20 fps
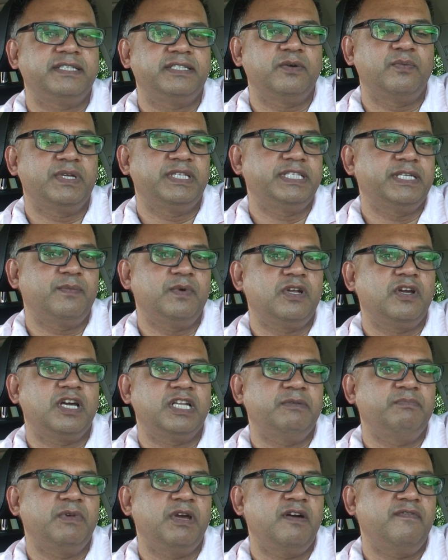So when someone
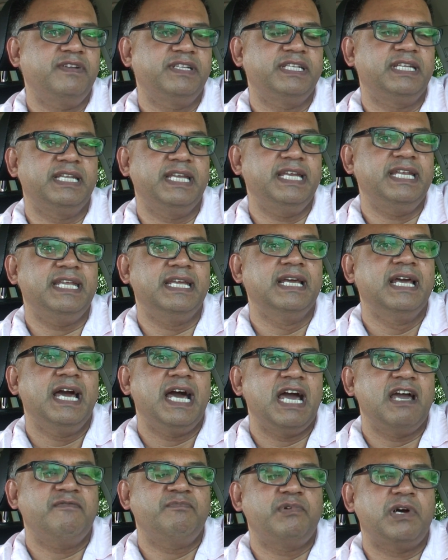cuts me off, it's a lady.
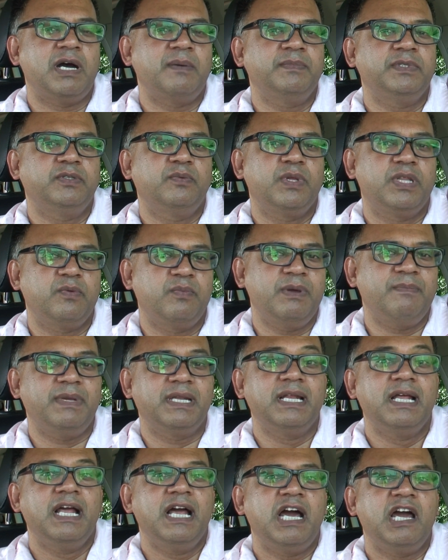I have problems with
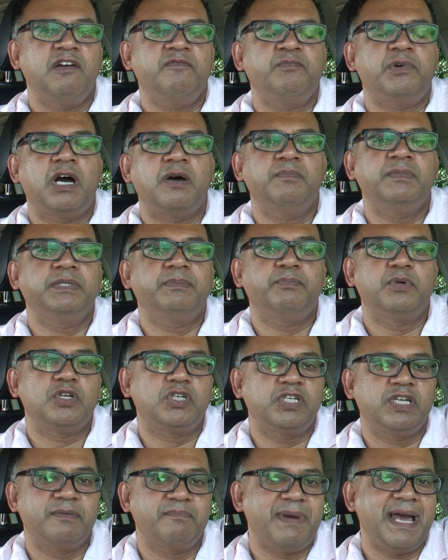women. I have problems
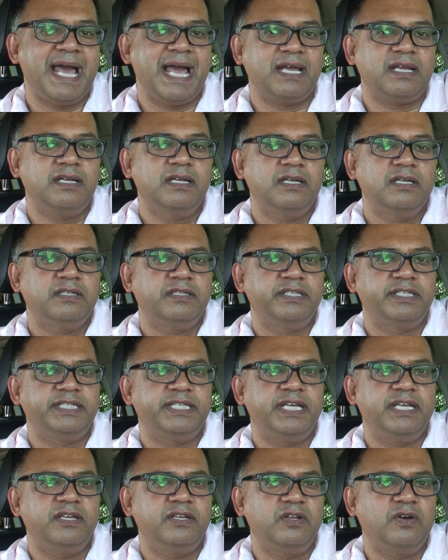pushing back to
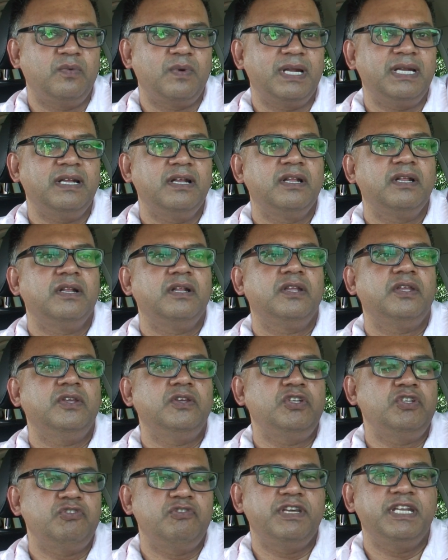say, you know what,
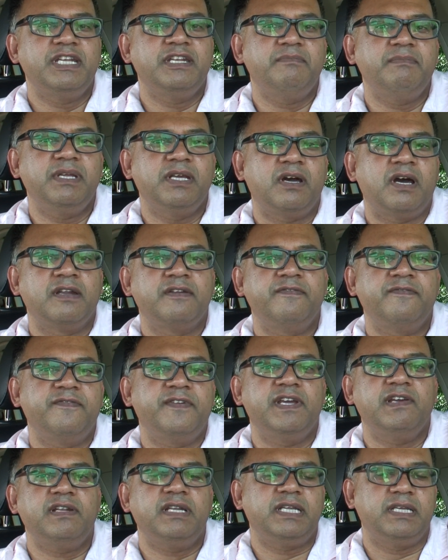you treated me
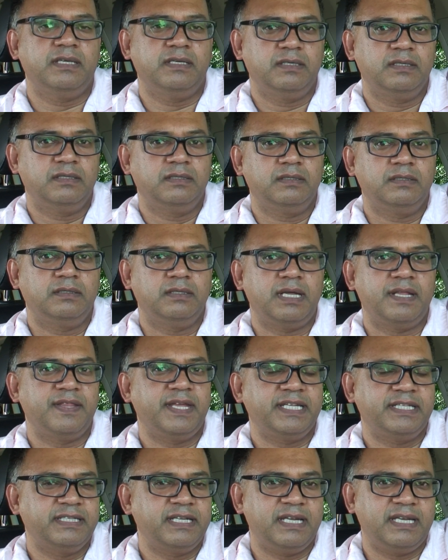unfairly, and
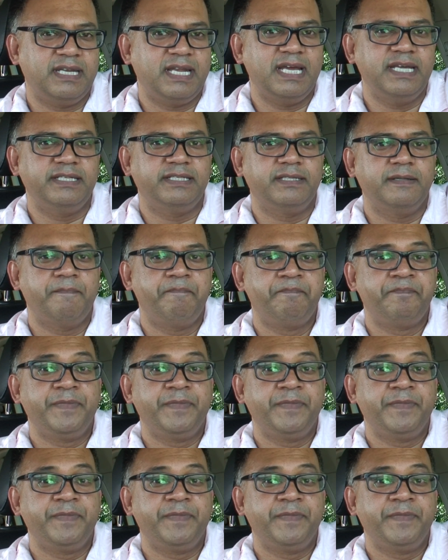that's not nice.